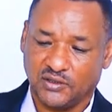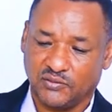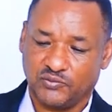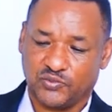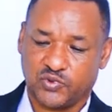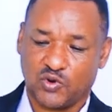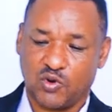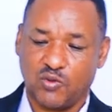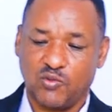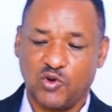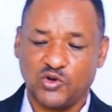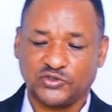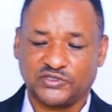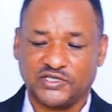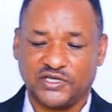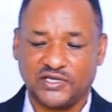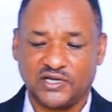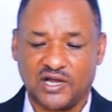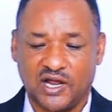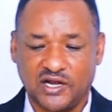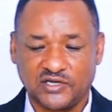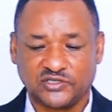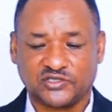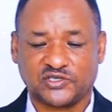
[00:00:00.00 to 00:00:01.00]

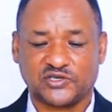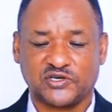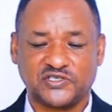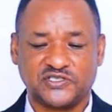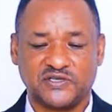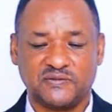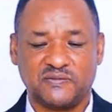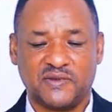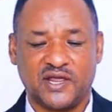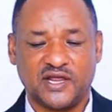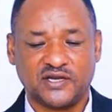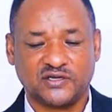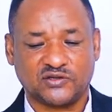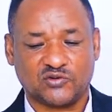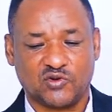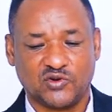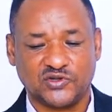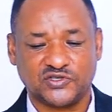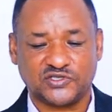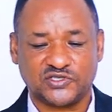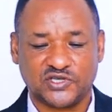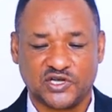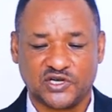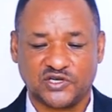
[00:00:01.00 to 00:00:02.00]
promoting altruism and
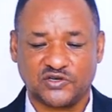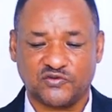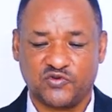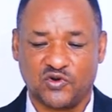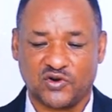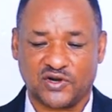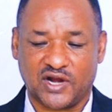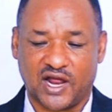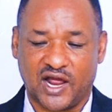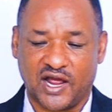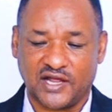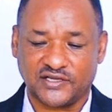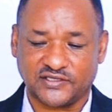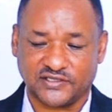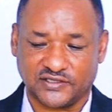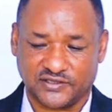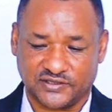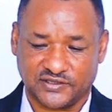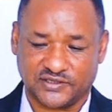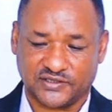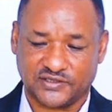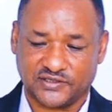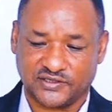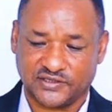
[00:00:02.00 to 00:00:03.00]
concern for
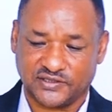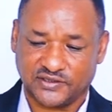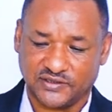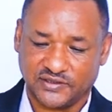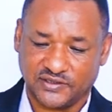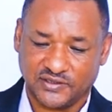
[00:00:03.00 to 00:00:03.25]
others.